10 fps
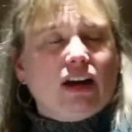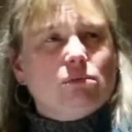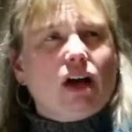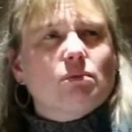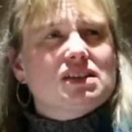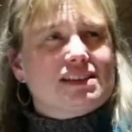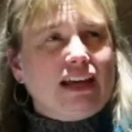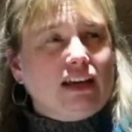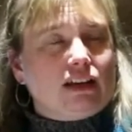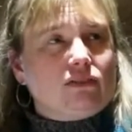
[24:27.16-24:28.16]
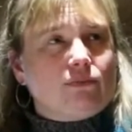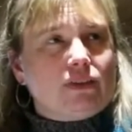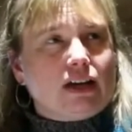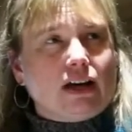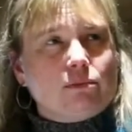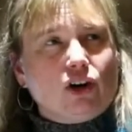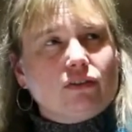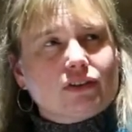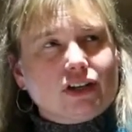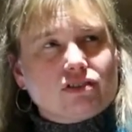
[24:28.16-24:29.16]
if I'm not mistaken,
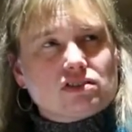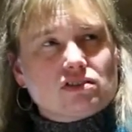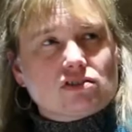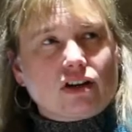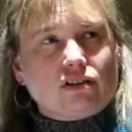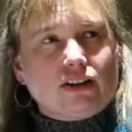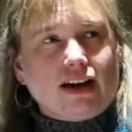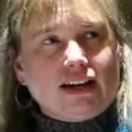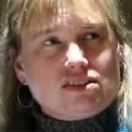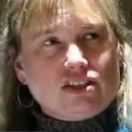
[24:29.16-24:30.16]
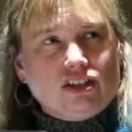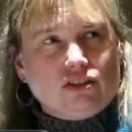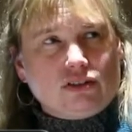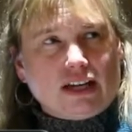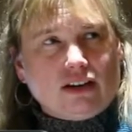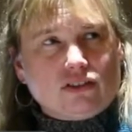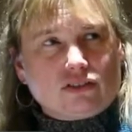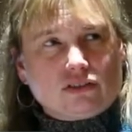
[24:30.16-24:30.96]
overdoses go to the ICU now.